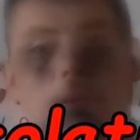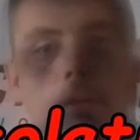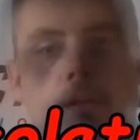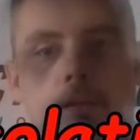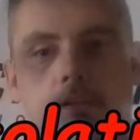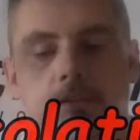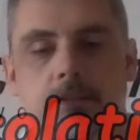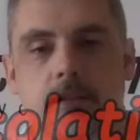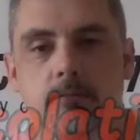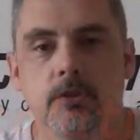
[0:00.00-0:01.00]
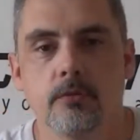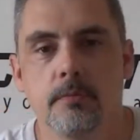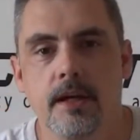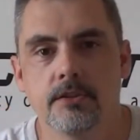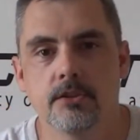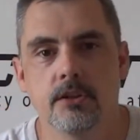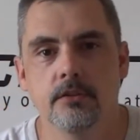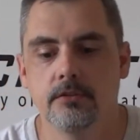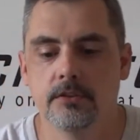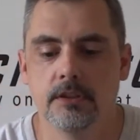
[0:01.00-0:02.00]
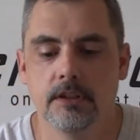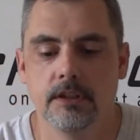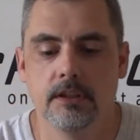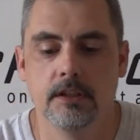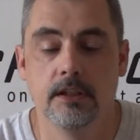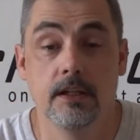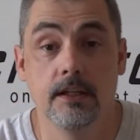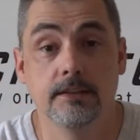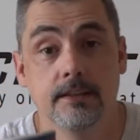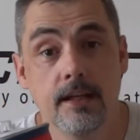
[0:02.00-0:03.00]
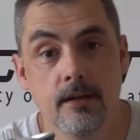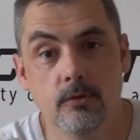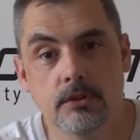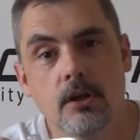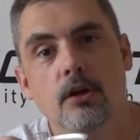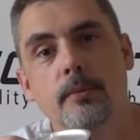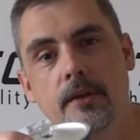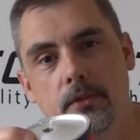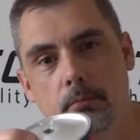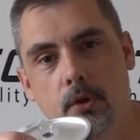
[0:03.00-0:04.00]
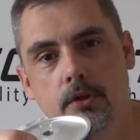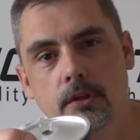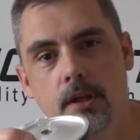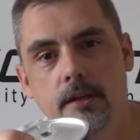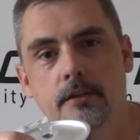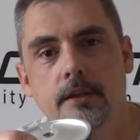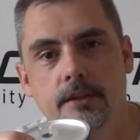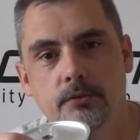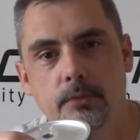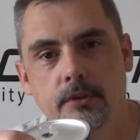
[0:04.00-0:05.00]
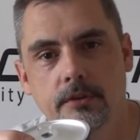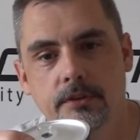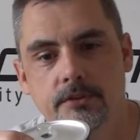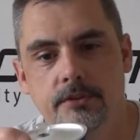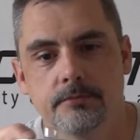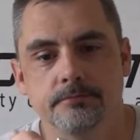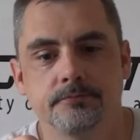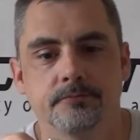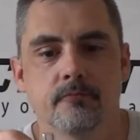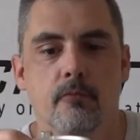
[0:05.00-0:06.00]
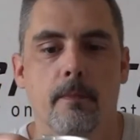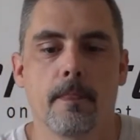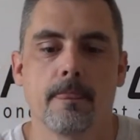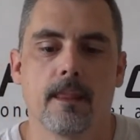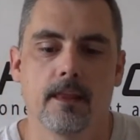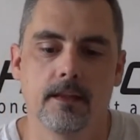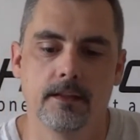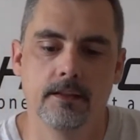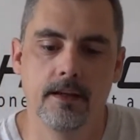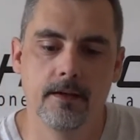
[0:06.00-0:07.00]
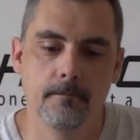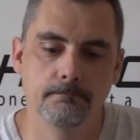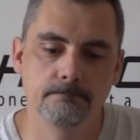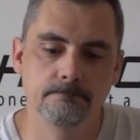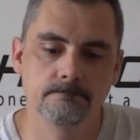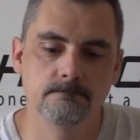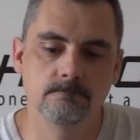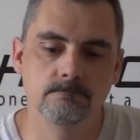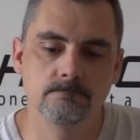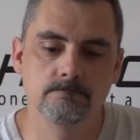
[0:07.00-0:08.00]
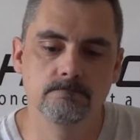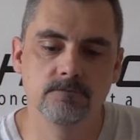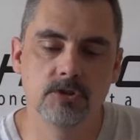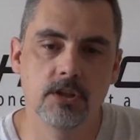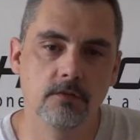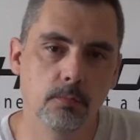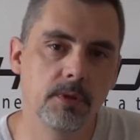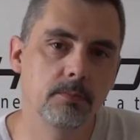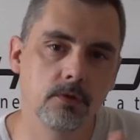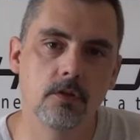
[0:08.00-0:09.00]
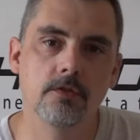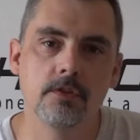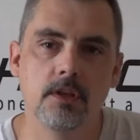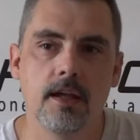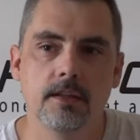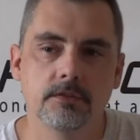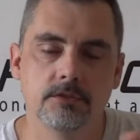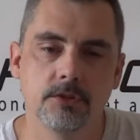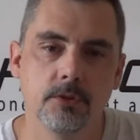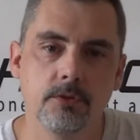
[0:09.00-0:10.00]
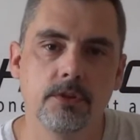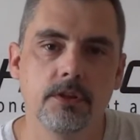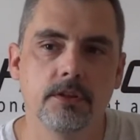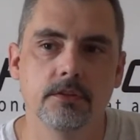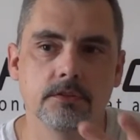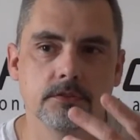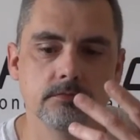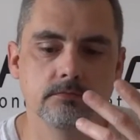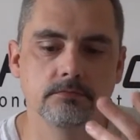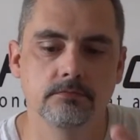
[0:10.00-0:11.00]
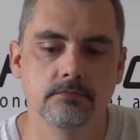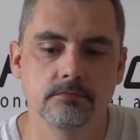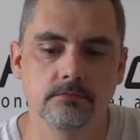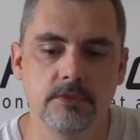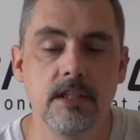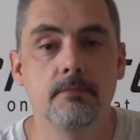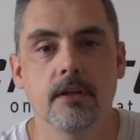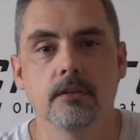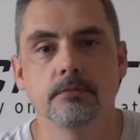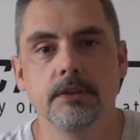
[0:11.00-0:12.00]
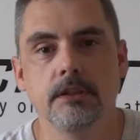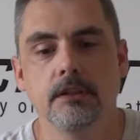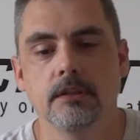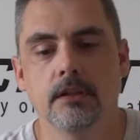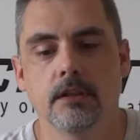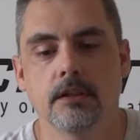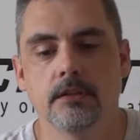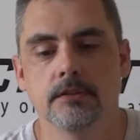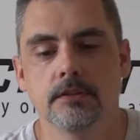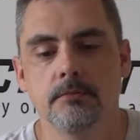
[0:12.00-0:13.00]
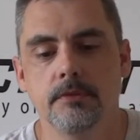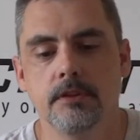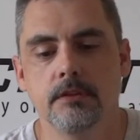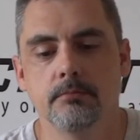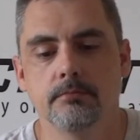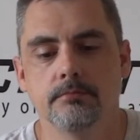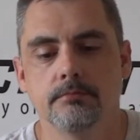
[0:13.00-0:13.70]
Hi guys, Sam here with BatchStovez, and today I want to talk about the percolator experience. Now, several people over the last 2 or 3 years emailed me, sent me